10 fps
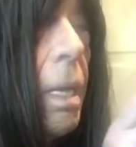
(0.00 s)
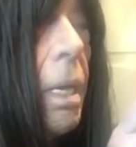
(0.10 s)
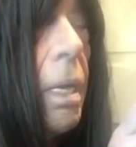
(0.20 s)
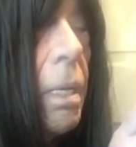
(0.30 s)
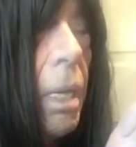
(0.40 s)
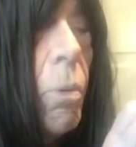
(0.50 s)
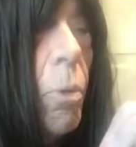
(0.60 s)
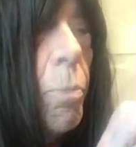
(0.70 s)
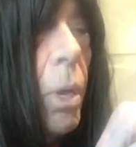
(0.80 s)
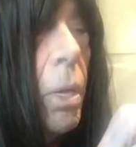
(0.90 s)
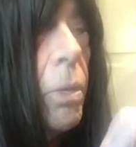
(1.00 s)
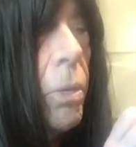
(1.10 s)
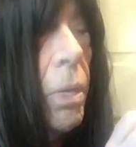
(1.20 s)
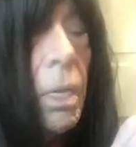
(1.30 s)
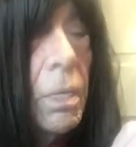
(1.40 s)
And they won't
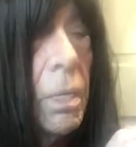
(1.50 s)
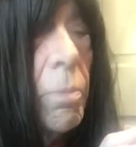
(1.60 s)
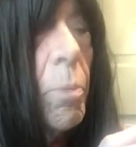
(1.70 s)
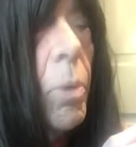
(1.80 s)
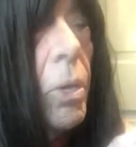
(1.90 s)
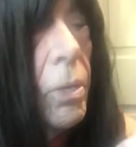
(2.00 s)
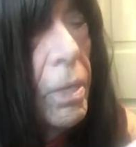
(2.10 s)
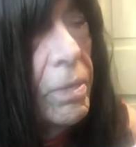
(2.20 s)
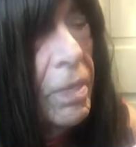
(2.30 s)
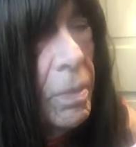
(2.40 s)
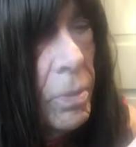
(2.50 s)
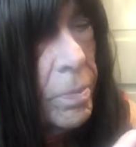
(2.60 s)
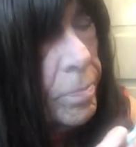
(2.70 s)
bother, and they never bothered us anyway.